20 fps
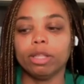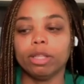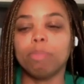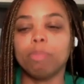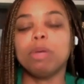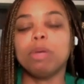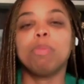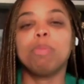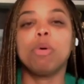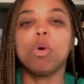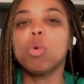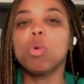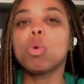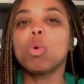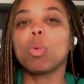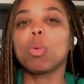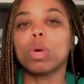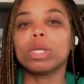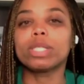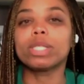the people who
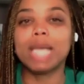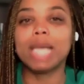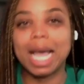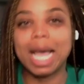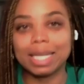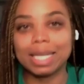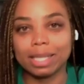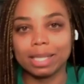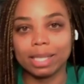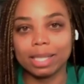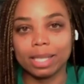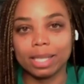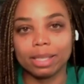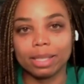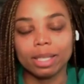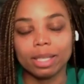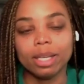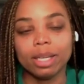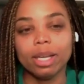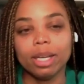were once
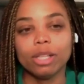hesitant